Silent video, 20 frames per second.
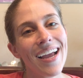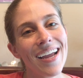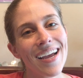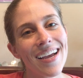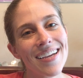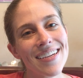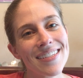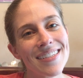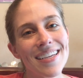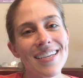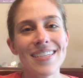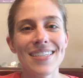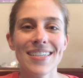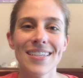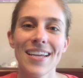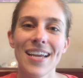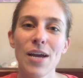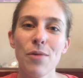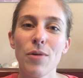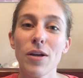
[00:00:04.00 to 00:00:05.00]
guys,
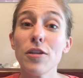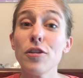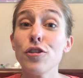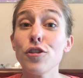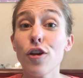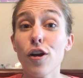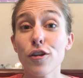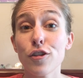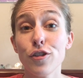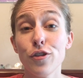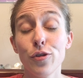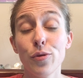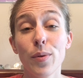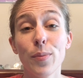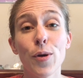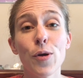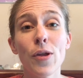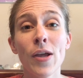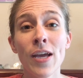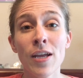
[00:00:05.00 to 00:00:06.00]
today I wanted to talk to you
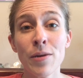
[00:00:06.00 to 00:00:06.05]
about